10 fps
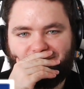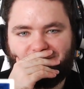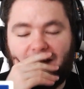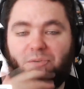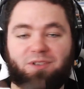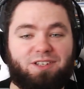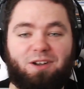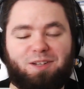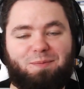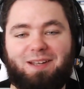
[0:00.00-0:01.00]
I was
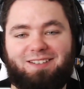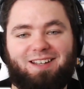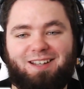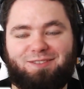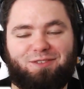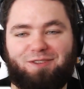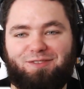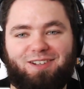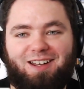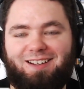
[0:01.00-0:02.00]
not expecting this for a
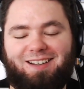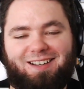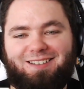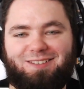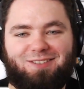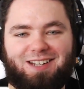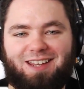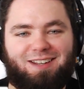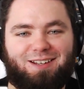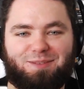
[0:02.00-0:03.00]
finale. This is
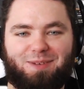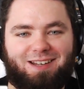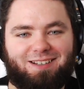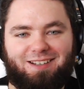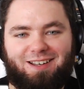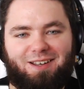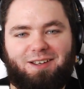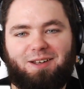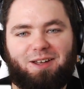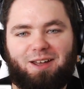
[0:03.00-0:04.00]
ridiculous, man.
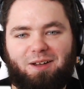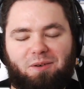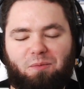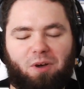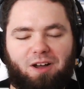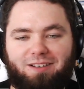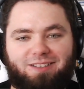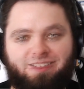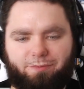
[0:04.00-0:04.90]
What?